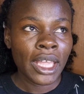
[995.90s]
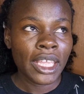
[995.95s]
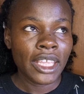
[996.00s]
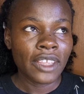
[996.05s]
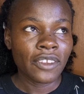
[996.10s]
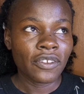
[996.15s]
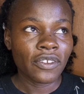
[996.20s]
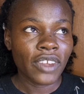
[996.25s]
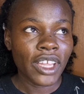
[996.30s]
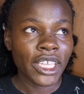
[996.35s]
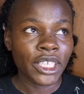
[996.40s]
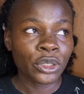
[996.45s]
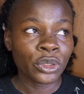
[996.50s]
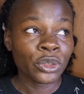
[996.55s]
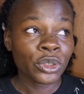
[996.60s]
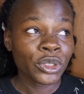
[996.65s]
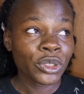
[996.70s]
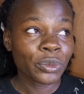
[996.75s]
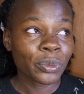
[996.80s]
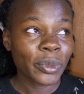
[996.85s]
If I
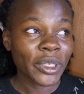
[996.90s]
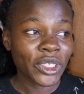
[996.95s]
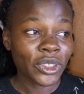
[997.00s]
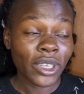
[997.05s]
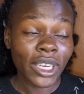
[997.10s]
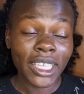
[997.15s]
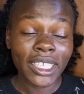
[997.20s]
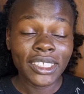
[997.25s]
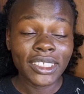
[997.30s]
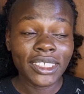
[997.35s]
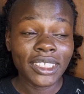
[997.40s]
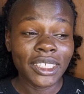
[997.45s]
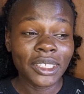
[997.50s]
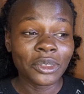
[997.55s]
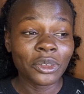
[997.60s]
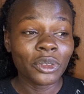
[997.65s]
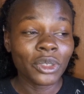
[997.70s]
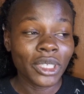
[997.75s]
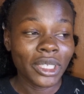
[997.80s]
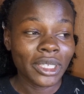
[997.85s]
do specialize
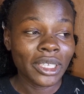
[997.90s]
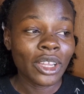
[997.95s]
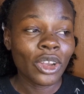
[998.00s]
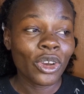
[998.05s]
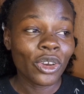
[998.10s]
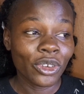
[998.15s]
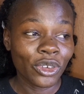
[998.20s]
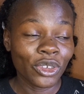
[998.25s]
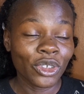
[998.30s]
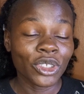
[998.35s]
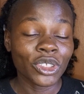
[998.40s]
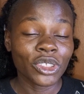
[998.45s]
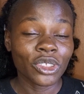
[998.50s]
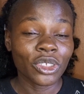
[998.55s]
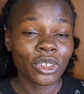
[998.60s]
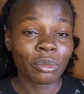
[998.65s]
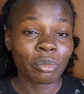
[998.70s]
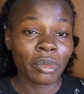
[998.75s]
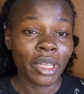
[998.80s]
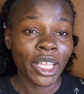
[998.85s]
in doing cornrows
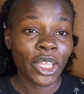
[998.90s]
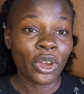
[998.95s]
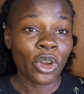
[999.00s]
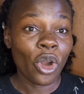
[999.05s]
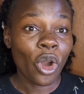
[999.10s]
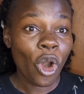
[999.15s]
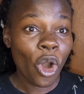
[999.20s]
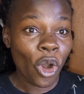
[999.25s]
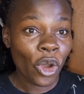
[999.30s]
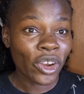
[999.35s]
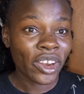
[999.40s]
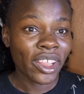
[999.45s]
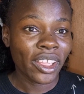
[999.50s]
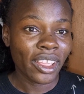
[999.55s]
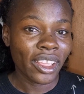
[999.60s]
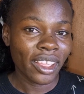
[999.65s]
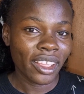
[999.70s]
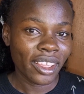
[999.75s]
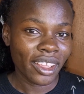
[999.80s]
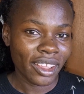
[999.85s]
on my own
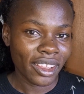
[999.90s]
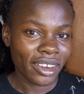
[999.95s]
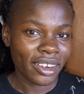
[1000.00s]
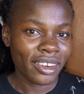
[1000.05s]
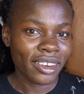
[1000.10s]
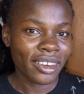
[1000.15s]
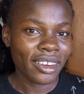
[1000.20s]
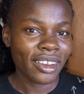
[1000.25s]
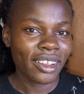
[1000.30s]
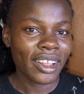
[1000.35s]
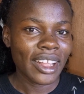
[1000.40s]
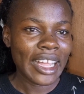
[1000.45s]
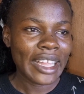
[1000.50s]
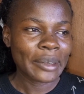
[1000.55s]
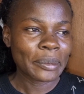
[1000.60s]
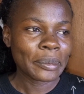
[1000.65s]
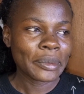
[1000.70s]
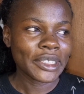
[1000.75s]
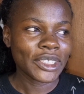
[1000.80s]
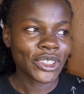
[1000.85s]
head,
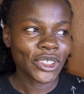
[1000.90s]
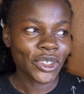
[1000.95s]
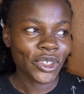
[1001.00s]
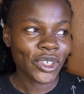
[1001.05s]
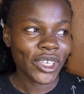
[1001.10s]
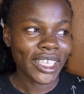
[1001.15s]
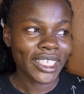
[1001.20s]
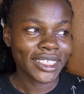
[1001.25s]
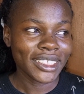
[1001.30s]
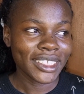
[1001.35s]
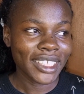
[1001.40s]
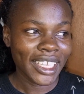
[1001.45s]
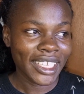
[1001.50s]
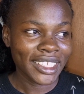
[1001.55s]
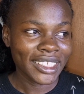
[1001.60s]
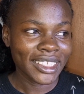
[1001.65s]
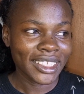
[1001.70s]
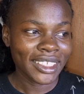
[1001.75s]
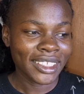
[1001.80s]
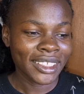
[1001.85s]
I'll be so
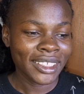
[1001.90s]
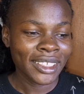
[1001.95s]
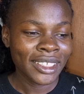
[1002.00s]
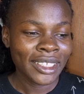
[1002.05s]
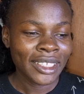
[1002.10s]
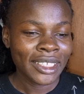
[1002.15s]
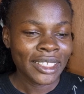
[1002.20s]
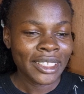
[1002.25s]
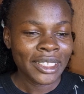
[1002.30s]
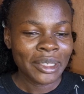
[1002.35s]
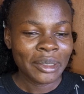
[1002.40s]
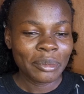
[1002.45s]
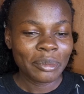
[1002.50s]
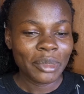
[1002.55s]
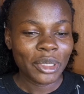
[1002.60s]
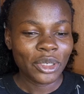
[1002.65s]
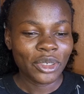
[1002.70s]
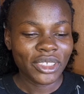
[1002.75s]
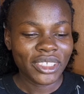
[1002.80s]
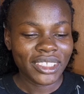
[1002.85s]
excited
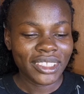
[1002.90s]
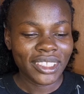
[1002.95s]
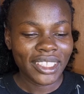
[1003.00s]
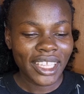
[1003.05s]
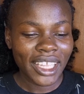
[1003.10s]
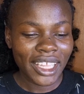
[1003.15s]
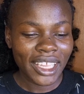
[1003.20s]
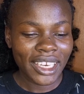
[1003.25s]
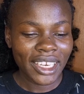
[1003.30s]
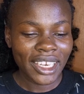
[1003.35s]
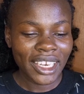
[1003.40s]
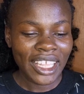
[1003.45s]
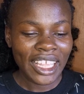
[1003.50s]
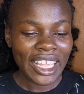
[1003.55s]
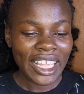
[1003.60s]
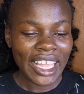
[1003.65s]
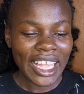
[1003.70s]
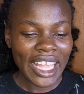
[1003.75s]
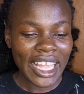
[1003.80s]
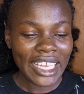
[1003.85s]
because then
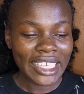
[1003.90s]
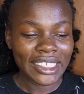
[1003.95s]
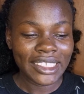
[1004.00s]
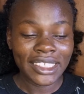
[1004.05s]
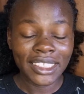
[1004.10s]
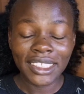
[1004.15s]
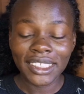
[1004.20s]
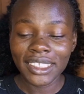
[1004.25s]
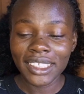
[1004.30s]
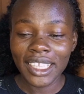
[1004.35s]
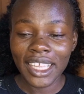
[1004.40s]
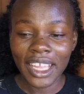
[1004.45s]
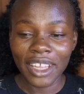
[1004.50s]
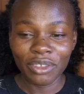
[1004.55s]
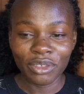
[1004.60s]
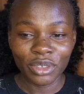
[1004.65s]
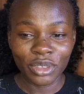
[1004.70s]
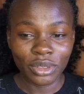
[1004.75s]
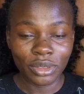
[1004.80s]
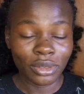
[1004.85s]
I'll just
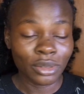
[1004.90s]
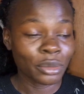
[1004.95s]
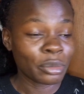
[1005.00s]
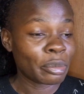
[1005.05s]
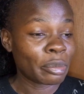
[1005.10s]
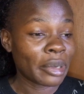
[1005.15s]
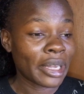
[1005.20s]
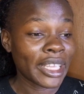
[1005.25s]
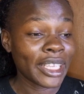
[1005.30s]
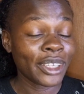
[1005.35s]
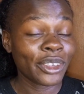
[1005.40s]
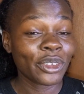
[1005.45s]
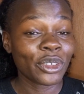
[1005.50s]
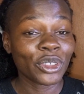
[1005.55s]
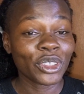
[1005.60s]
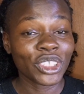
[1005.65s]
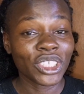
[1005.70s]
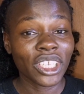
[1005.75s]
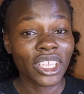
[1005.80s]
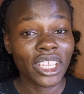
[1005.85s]
have to buy
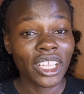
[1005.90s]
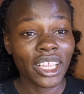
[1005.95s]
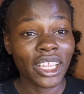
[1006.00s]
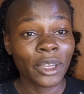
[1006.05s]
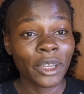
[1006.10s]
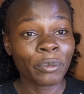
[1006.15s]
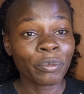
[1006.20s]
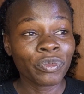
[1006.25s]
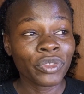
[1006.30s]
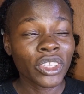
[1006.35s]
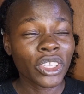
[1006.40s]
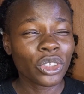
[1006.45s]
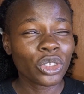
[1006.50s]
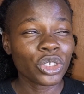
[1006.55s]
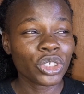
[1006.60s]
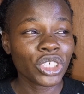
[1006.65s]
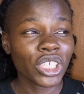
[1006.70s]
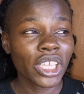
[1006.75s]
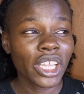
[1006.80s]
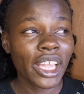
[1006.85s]
crochet hair.
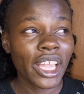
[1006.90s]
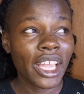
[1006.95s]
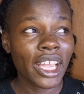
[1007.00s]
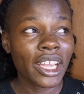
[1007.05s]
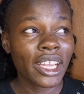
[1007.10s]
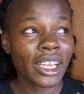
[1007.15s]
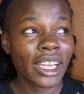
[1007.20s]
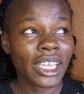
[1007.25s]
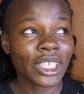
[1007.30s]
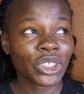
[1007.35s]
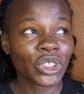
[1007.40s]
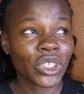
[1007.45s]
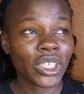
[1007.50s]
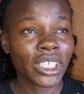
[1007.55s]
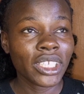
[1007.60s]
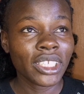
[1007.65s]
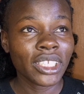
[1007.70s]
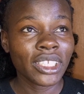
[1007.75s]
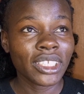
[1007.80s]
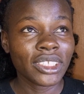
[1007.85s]
Crochet hair
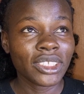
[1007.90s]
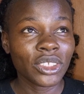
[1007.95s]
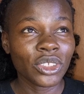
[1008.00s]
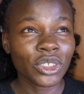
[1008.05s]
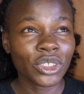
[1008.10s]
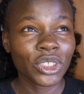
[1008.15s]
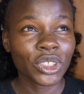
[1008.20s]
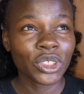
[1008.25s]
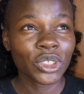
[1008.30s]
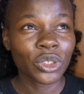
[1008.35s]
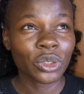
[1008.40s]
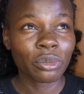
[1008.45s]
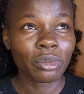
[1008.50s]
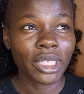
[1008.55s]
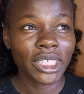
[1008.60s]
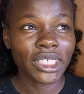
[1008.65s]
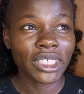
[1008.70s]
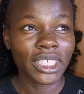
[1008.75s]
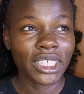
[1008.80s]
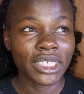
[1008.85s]
actually is not so
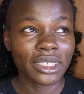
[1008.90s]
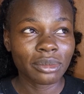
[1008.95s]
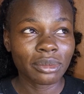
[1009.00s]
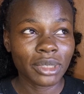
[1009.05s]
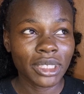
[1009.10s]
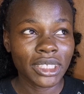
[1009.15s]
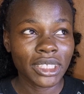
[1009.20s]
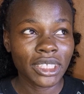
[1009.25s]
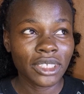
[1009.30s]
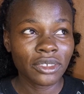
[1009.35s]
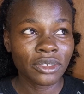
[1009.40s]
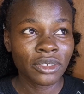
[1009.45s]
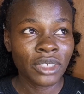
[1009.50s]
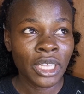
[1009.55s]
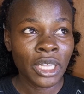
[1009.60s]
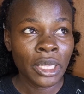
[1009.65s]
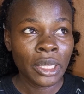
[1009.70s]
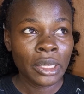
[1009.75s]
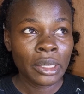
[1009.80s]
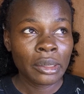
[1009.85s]
much expensive
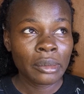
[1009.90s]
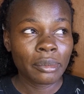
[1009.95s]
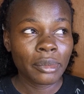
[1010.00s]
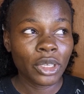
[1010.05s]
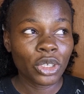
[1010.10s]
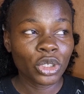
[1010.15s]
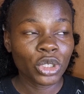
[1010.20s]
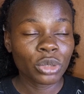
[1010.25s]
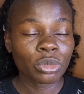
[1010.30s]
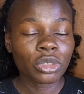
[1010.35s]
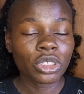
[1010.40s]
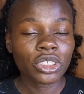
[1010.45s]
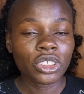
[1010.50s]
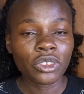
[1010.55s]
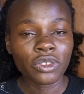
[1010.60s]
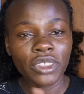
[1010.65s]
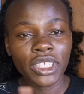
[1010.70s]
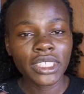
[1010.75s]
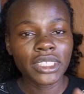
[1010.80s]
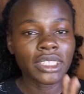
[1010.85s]
because most
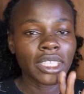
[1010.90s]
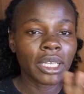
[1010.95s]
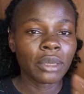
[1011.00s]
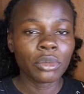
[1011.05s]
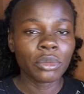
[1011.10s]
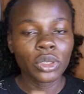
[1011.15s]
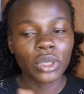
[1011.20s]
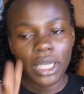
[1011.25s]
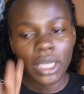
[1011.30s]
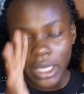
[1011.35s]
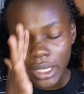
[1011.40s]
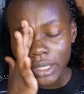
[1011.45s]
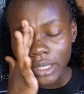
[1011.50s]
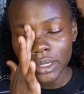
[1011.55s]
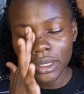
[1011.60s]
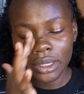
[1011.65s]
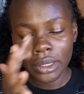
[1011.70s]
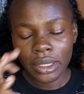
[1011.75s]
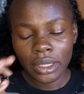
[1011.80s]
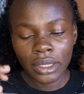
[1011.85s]
of the time you can